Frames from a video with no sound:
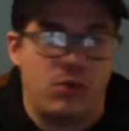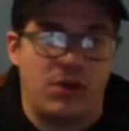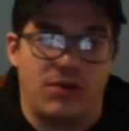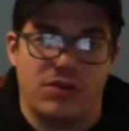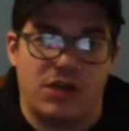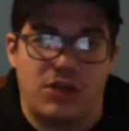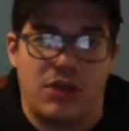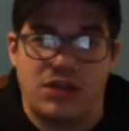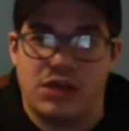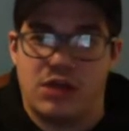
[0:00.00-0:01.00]
Say their SI,
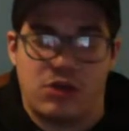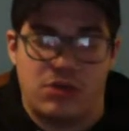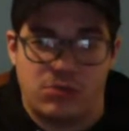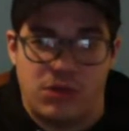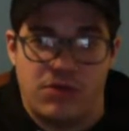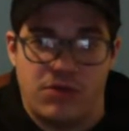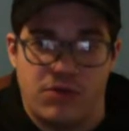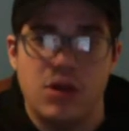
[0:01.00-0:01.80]
their hips, whatever. Mm-hmm.